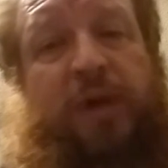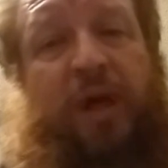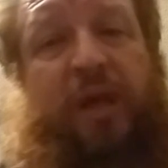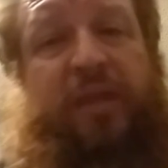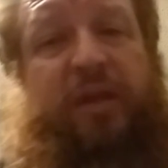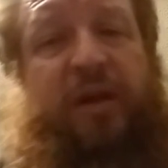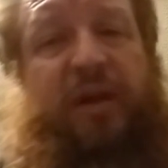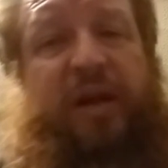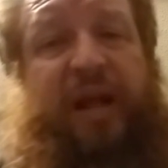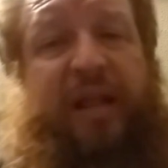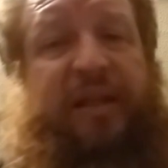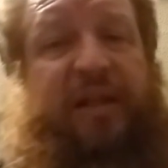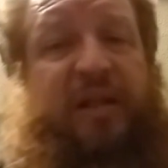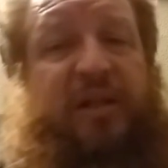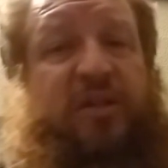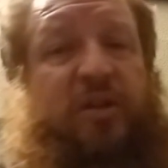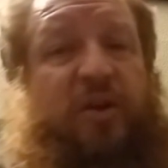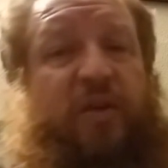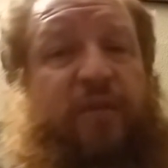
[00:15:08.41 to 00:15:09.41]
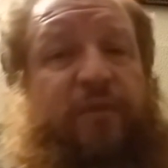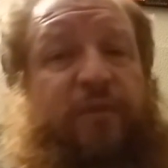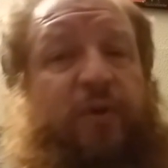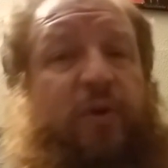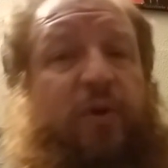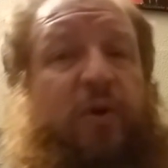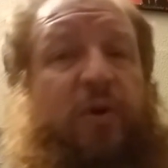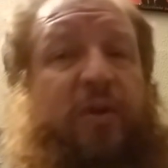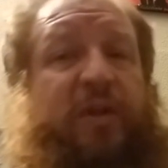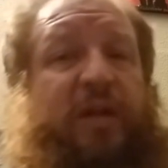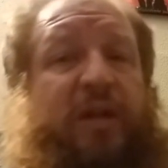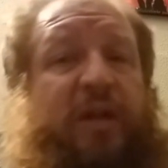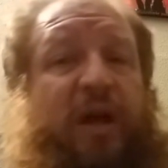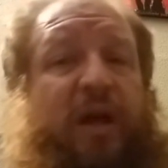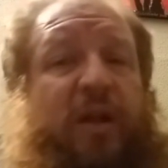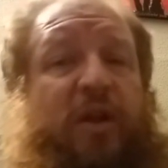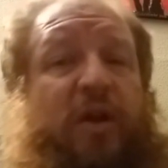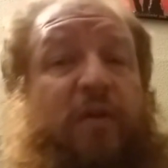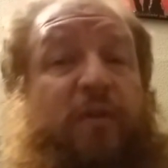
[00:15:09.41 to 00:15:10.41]
Other than that, there's no food on
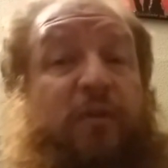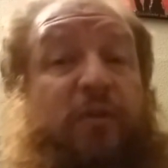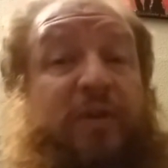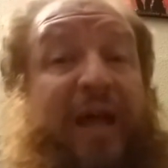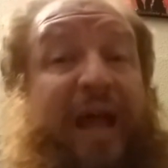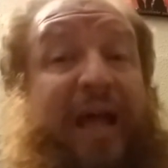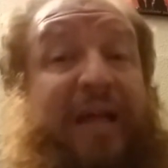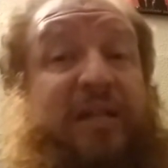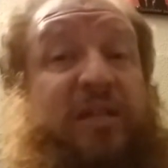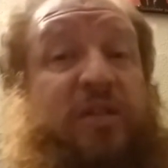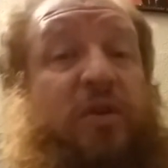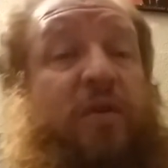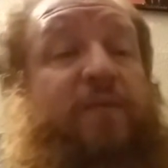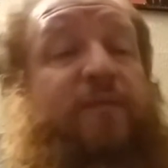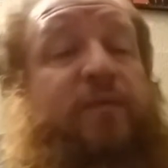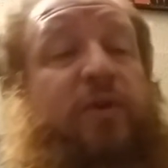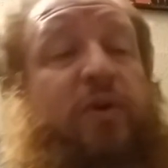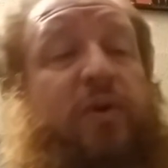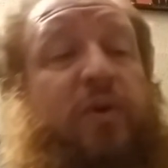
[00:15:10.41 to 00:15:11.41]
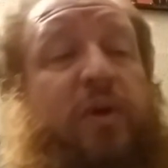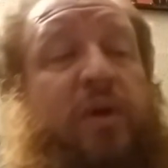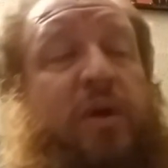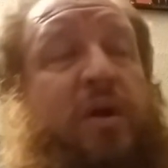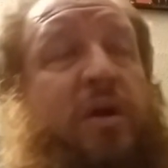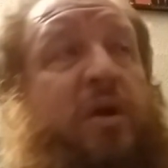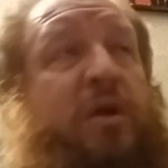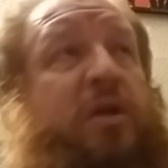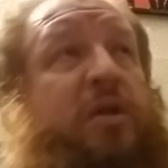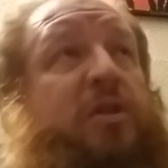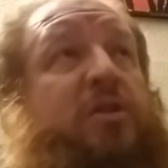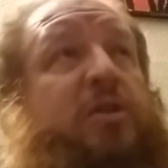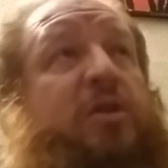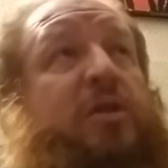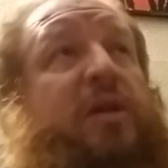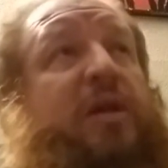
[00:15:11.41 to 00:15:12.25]
no taxes on food. So